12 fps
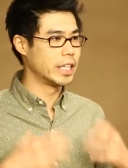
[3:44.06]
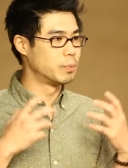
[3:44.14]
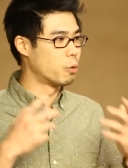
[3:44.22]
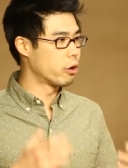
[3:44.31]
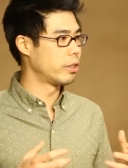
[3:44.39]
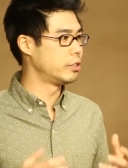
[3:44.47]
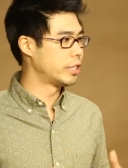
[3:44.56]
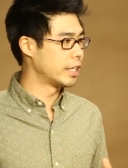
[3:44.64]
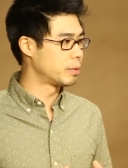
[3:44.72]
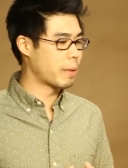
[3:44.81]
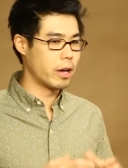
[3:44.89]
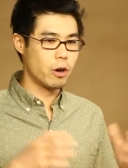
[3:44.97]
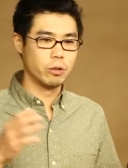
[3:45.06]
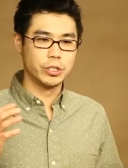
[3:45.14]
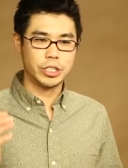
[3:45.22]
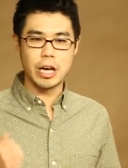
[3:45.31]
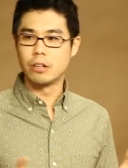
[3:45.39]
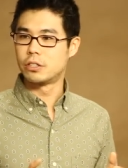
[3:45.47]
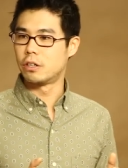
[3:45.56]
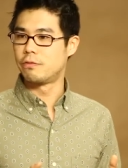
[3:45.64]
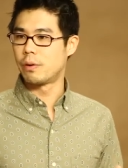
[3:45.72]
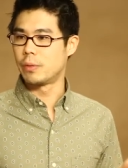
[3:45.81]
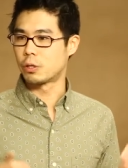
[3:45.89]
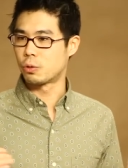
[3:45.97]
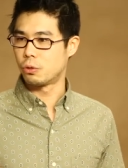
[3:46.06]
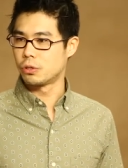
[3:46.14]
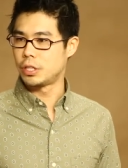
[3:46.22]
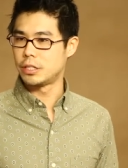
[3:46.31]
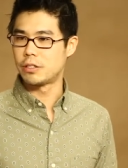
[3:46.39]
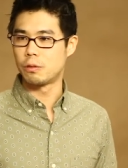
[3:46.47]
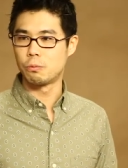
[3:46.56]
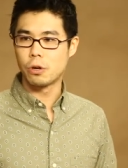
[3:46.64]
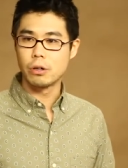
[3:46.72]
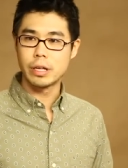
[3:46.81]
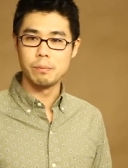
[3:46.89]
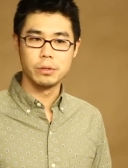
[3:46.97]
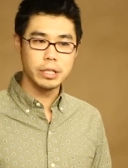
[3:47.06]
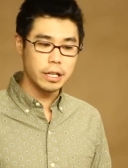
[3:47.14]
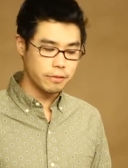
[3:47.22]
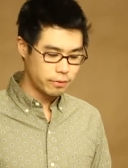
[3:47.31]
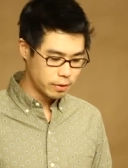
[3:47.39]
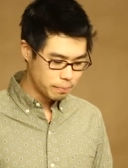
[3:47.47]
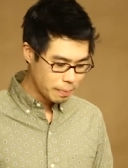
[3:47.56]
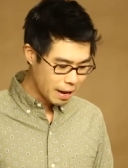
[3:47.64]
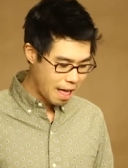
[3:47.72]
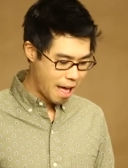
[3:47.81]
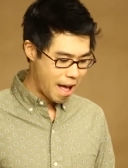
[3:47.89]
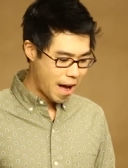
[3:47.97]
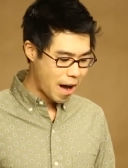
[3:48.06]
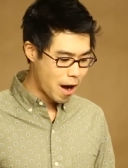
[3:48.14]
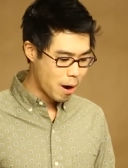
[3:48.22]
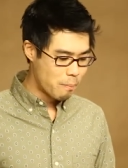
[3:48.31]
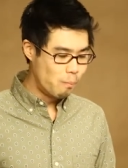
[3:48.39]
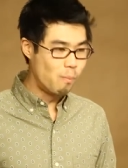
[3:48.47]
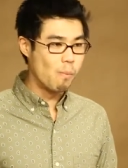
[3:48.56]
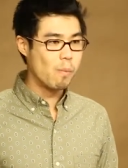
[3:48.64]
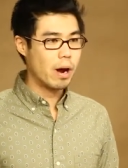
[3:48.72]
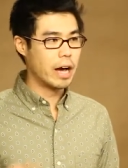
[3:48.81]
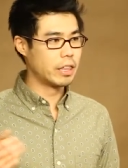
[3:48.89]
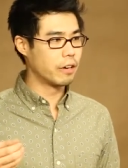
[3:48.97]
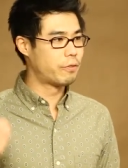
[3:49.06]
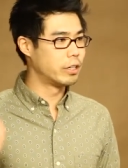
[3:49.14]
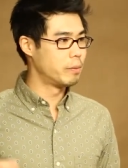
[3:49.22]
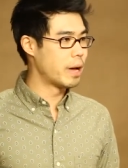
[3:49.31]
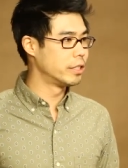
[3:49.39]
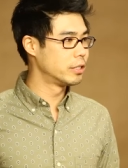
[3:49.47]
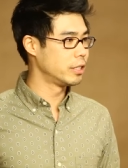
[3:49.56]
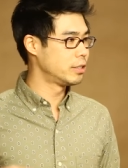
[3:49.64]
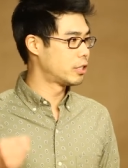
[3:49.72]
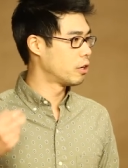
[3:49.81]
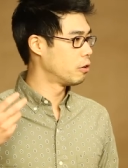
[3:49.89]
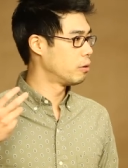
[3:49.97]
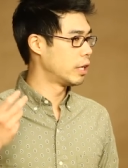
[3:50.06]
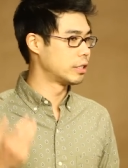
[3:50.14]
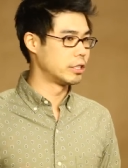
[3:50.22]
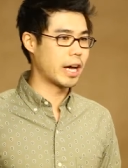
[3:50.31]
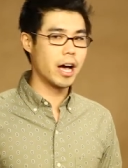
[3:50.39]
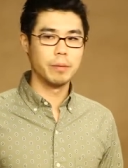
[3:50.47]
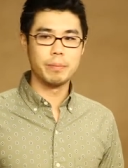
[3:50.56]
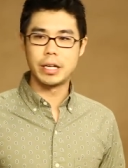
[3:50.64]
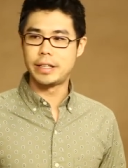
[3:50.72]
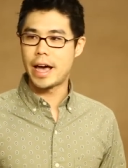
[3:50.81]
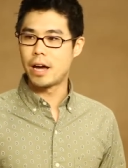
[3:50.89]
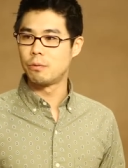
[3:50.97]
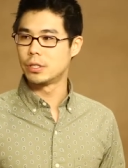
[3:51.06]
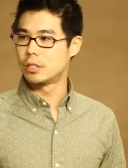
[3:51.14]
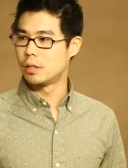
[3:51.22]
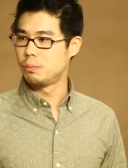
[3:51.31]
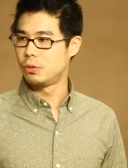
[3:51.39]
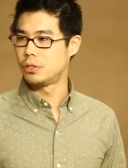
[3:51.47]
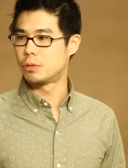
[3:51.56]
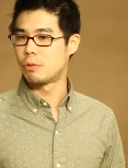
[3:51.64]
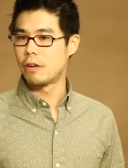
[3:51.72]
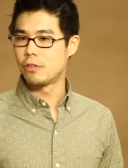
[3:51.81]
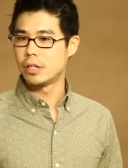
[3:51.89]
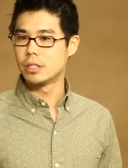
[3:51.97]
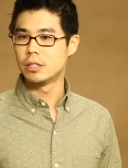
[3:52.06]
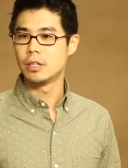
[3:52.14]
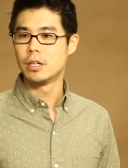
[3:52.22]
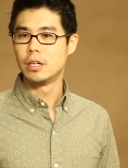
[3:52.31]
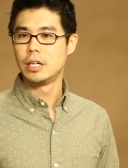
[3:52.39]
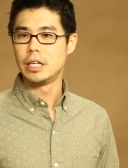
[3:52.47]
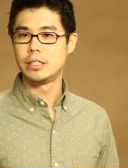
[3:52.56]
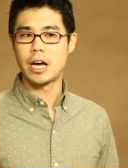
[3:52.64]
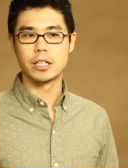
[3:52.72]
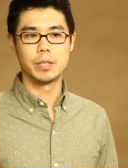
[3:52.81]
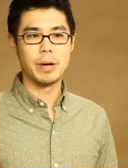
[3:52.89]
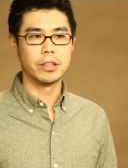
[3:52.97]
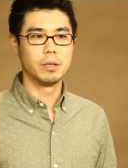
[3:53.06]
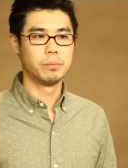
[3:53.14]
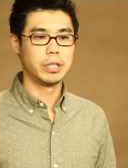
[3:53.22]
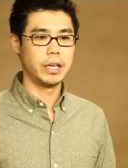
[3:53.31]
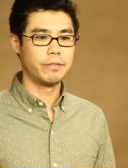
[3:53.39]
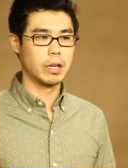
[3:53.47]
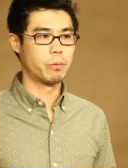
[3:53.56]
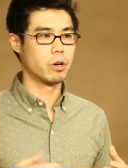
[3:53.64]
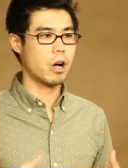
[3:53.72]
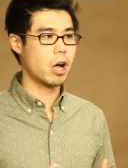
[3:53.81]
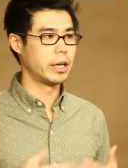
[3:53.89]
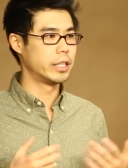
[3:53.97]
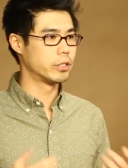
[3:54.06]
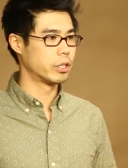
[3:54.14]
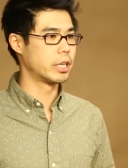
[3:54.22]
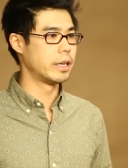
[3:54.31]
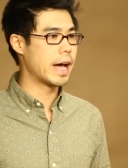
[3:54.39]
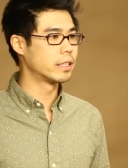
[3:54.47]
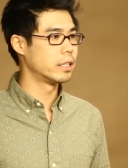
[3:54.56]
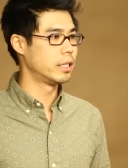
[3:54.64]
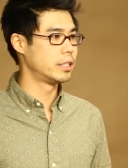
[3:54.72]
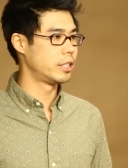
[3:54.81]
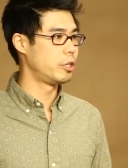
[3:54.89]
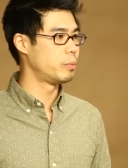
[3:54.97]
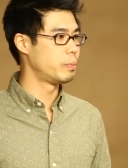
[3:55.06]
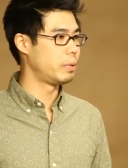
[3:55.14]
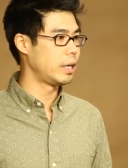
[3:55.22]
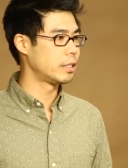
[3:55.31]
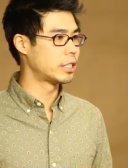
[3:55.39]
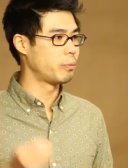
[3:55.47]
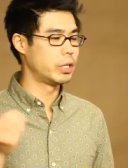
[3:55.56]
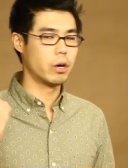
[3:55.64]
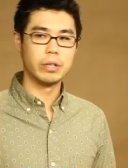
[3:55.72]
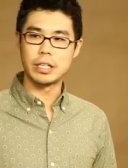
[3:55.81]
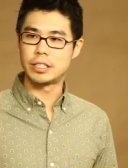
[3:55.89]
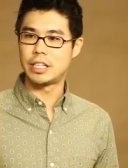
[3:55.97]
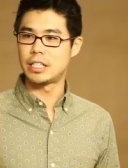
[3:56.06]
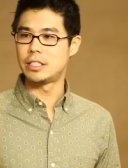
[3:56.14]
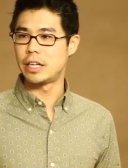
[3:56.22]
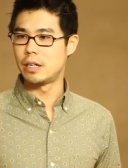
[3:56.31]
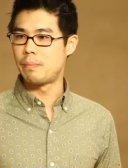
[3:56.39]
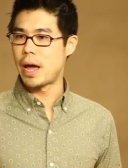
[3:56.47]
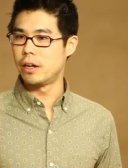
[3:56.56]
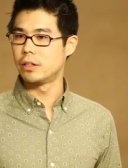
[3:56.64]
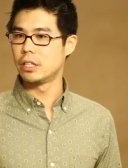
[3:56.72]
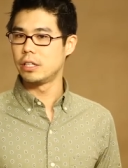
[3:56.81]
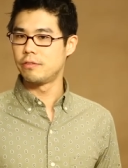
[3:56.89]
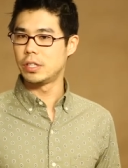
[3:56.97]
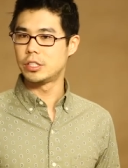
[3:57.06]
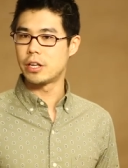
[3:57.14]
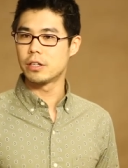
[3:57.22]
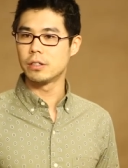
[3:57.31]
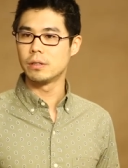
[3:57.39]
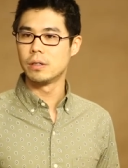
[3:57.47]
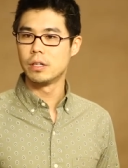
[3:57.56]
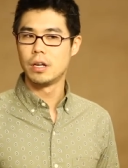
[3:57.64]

it's more than just my own sheltered from the cruelties of the world, I believe. I think fundamentally, so as a child, my dad was a Buddhist reverend. He talked about the belief that we're all interconnected as human beings, that we don't exist independently of each other.